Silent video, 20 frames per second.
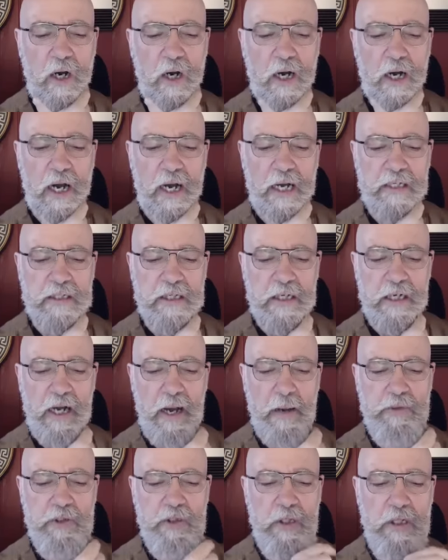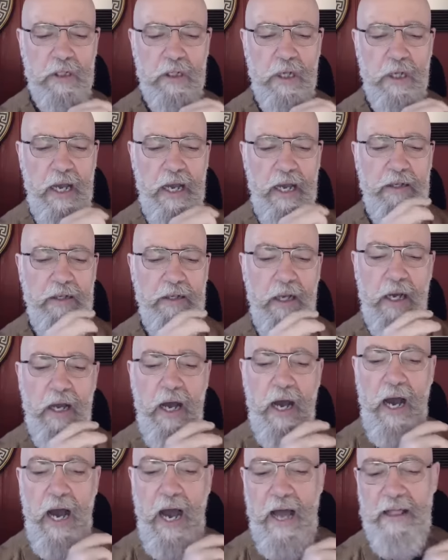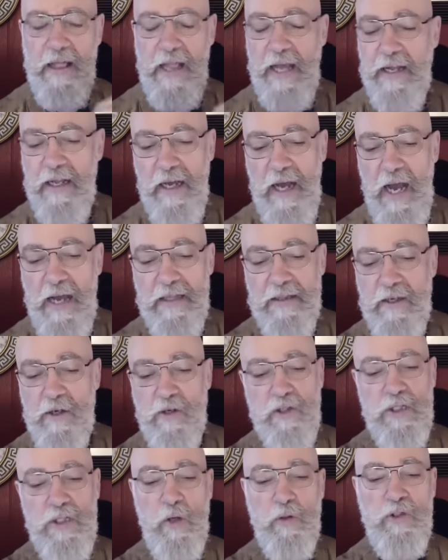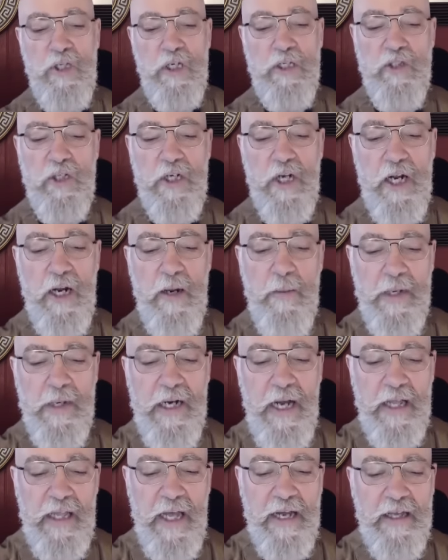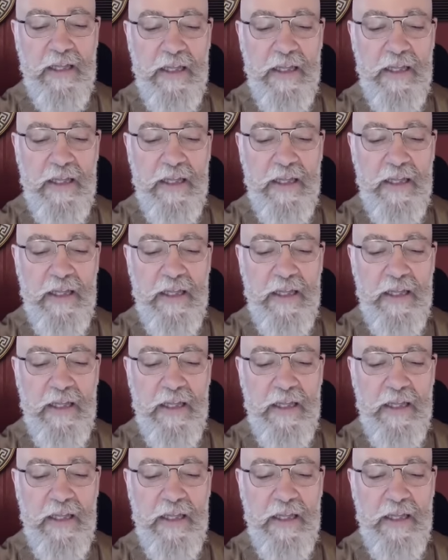as an option. And there's no ginger here, but I like the